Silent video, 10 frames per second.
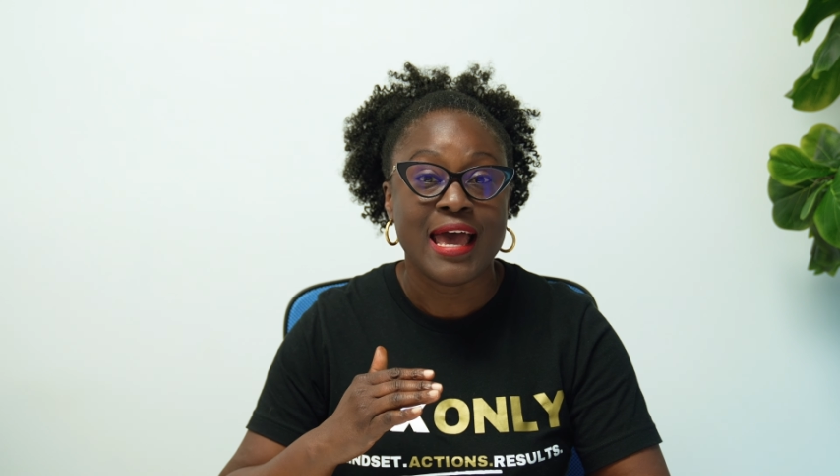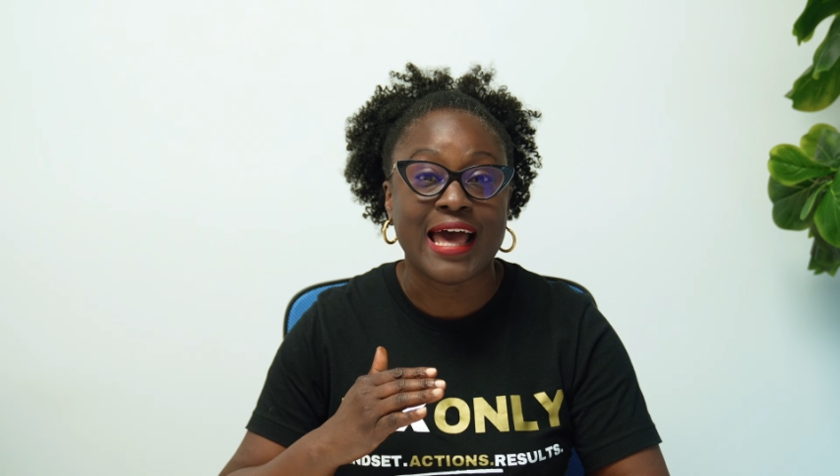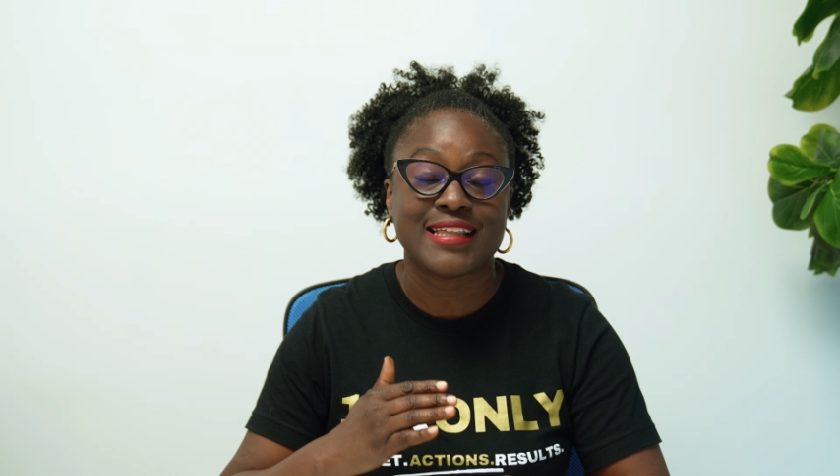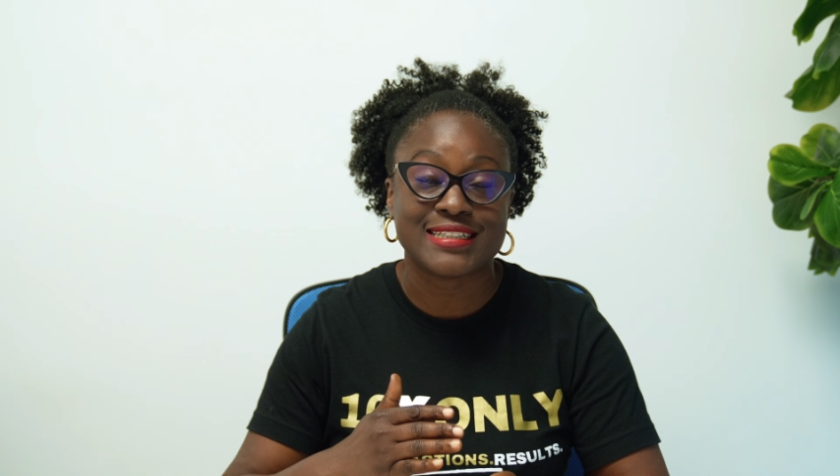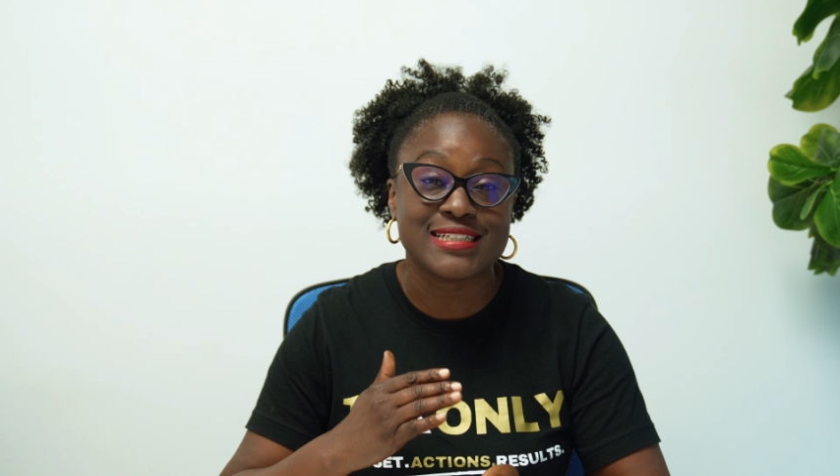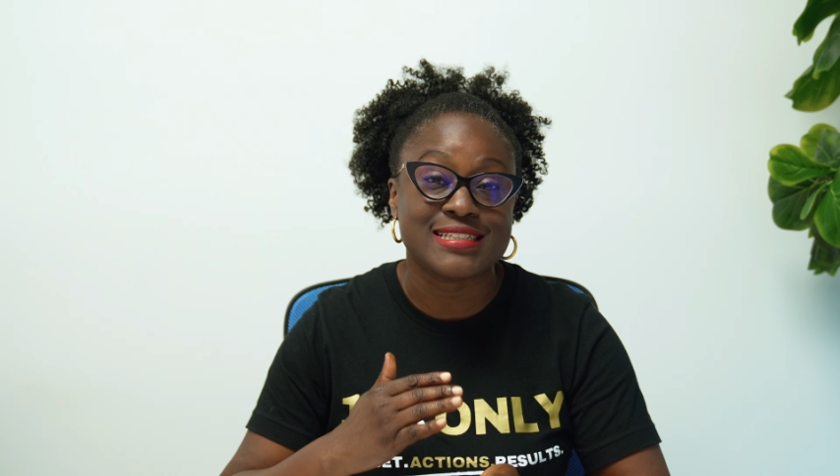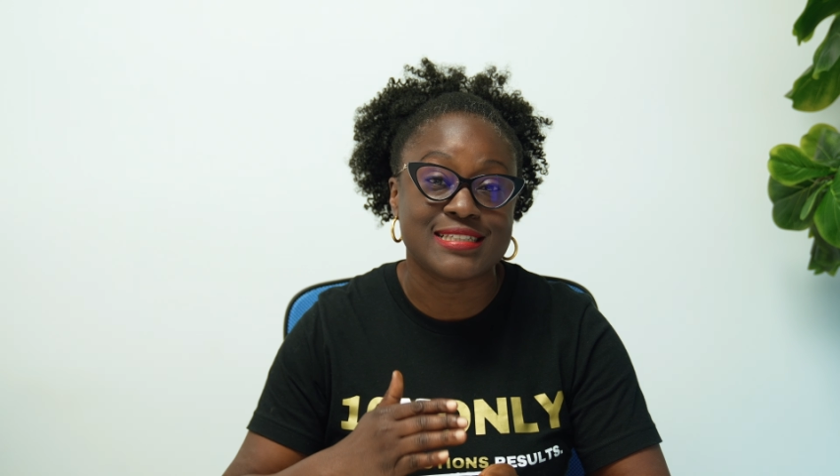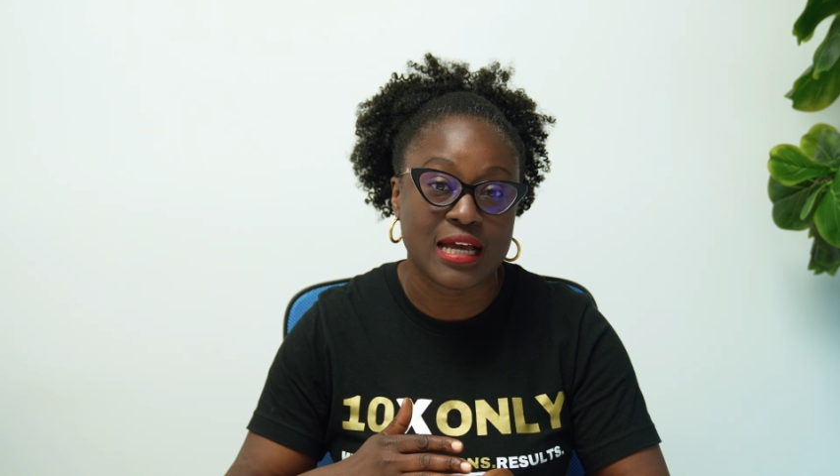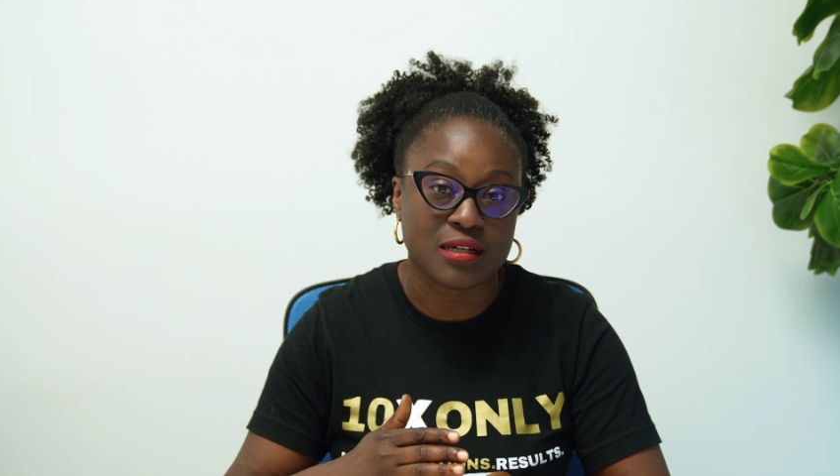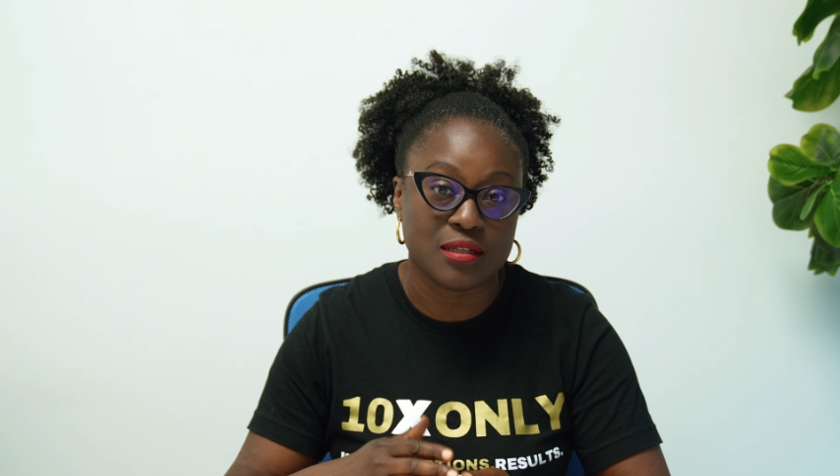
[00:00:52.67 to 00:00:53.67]
And that's
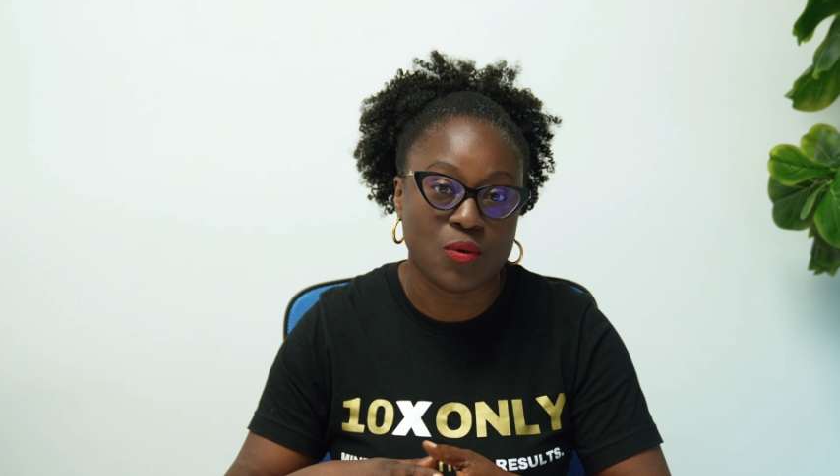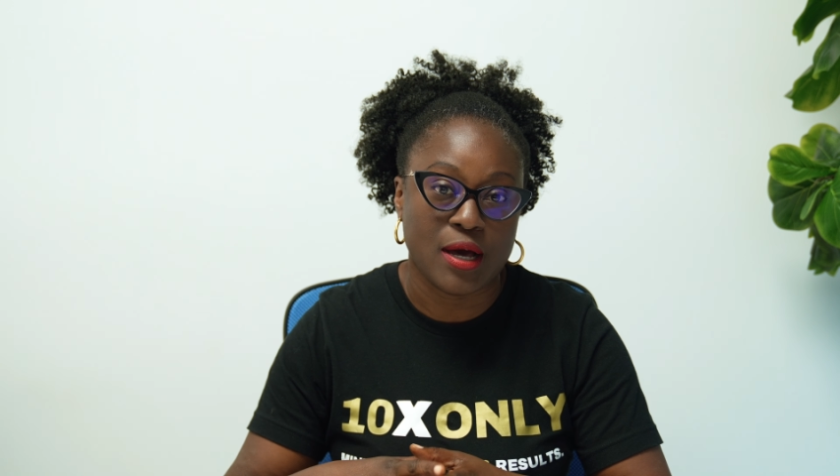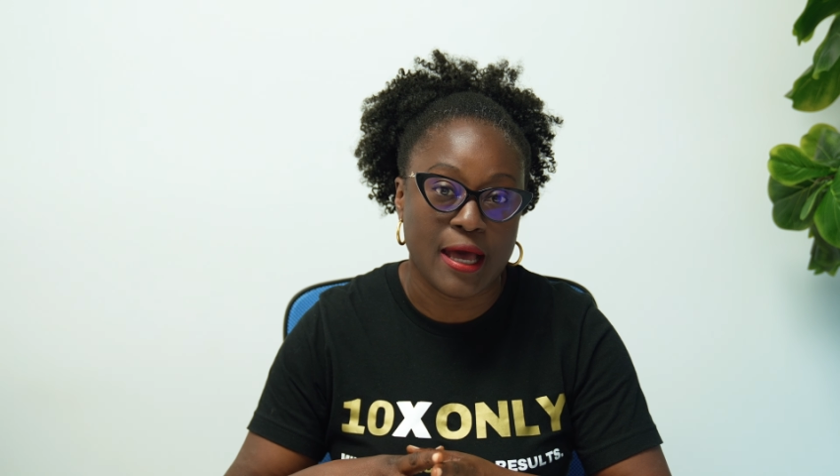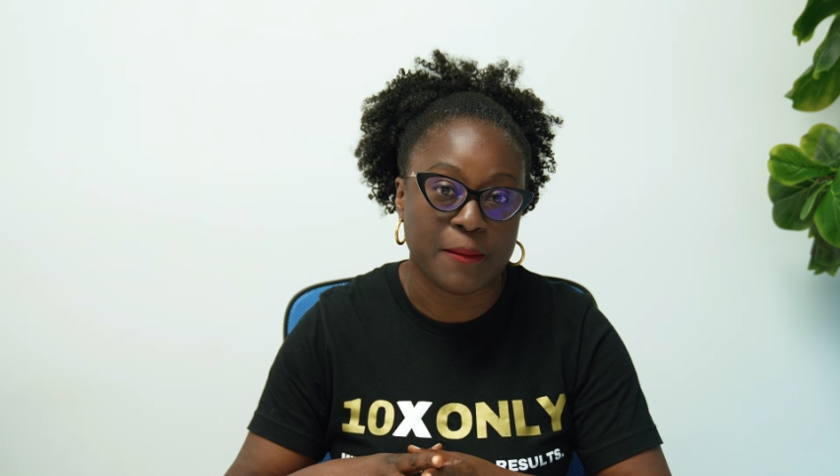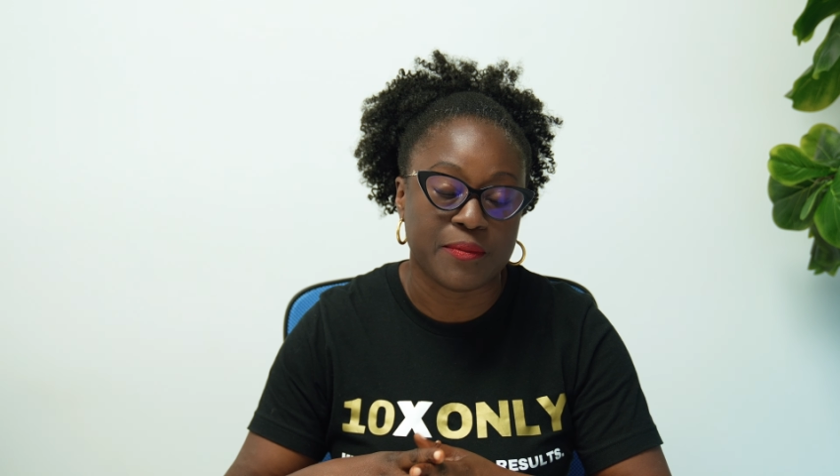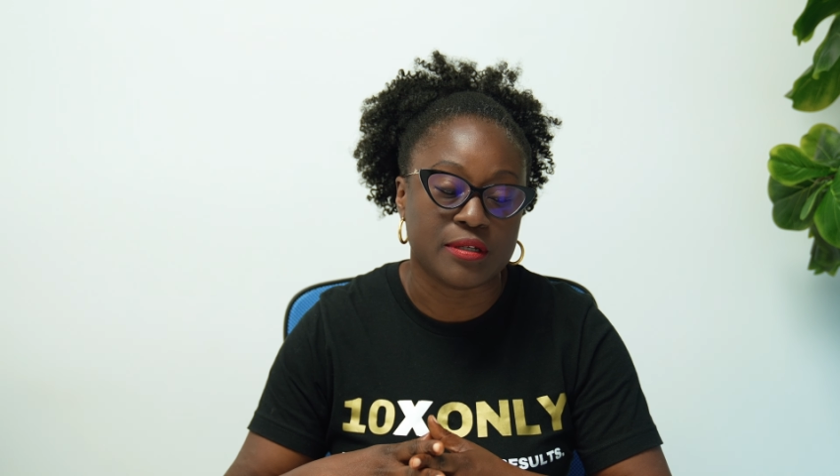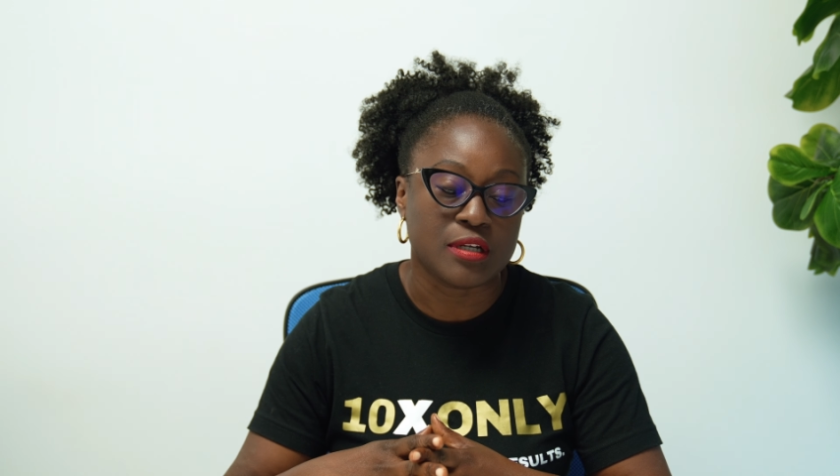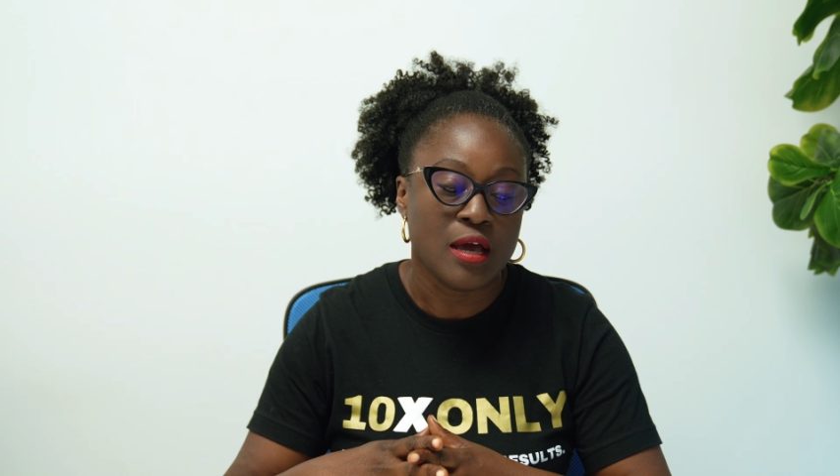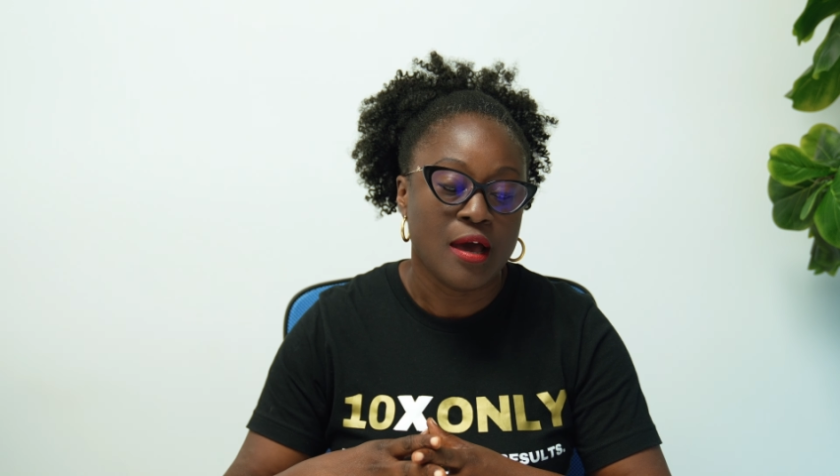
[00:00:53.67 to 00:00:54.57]
exactly what happened.